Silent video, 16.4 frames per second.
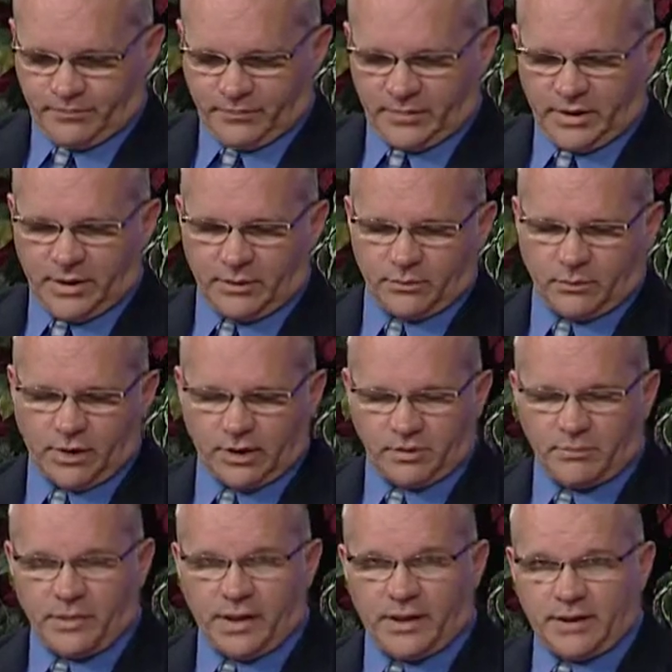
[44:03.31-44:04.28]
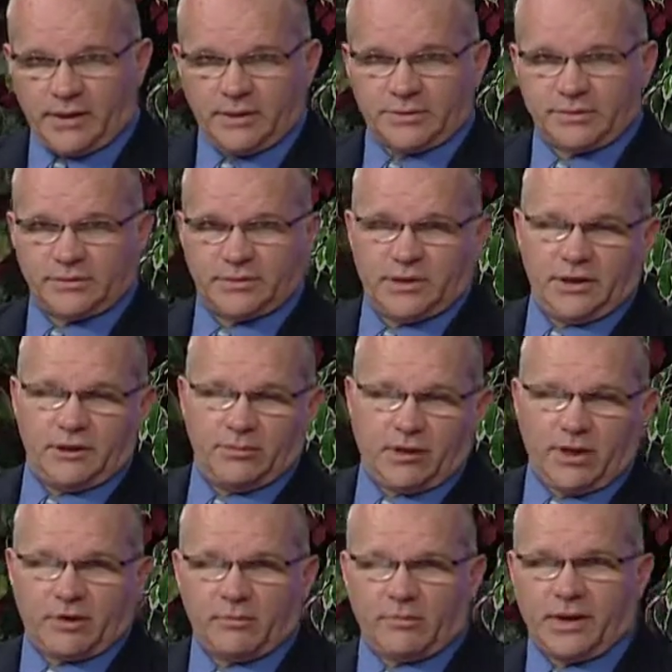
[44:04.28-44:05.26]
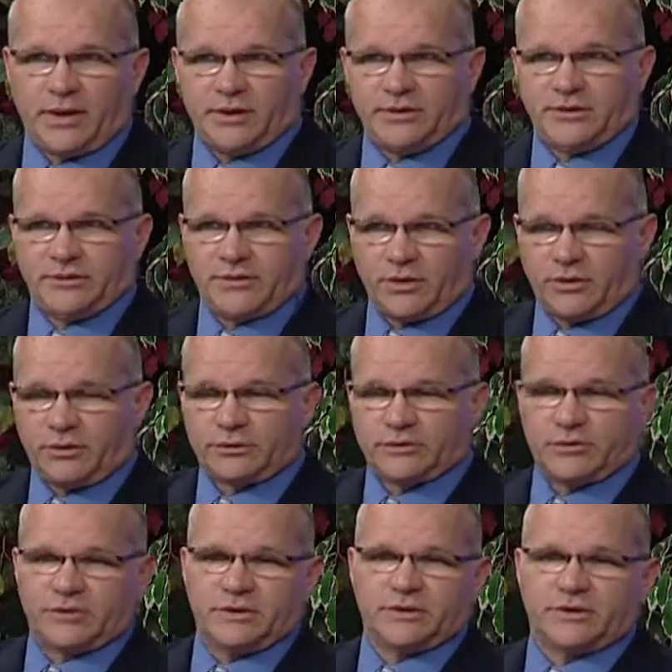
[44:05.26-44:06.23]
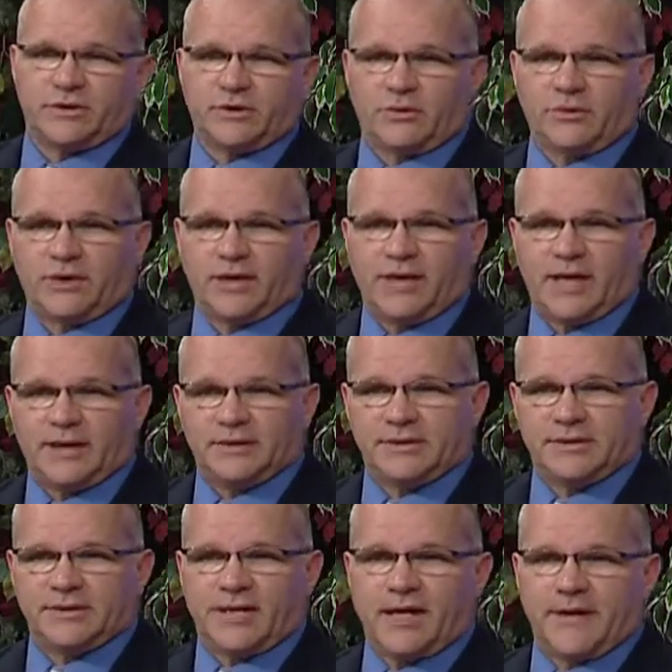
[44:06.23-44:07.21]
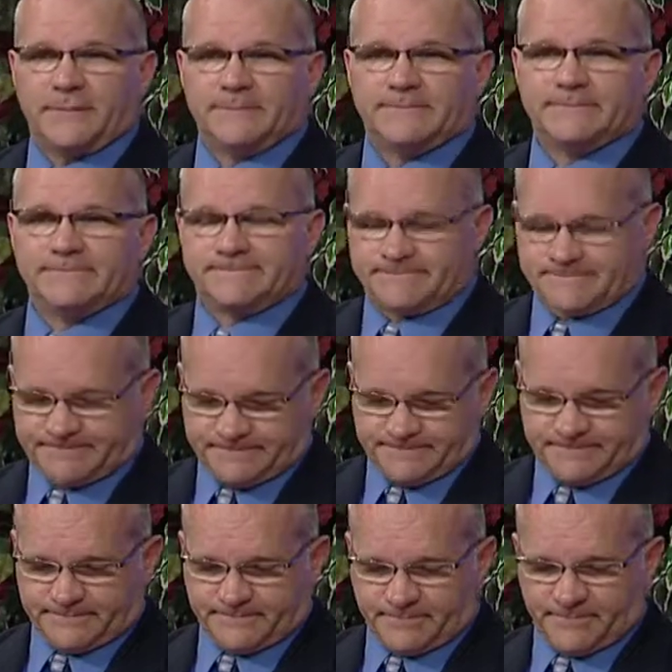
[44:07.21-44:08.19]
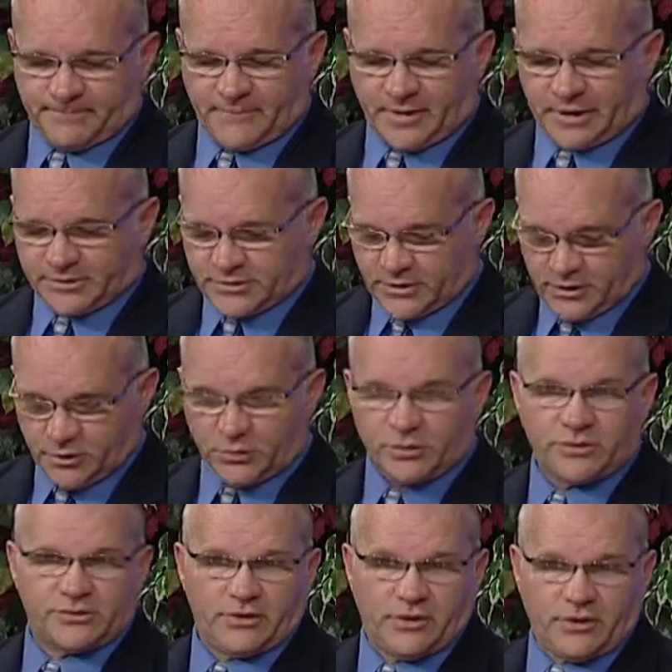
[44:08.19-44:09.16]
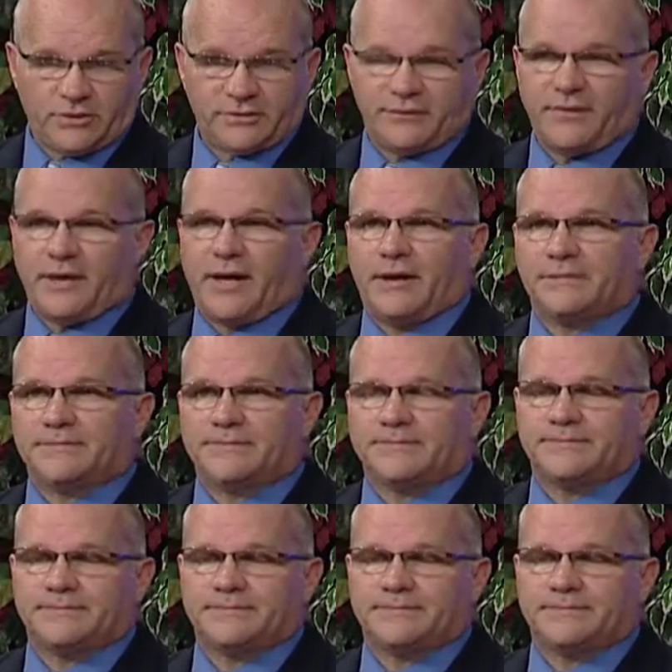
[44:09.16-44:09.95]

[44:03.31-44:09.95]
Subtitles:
He recommended a zero, so let's hear what he had to say and see the result of that.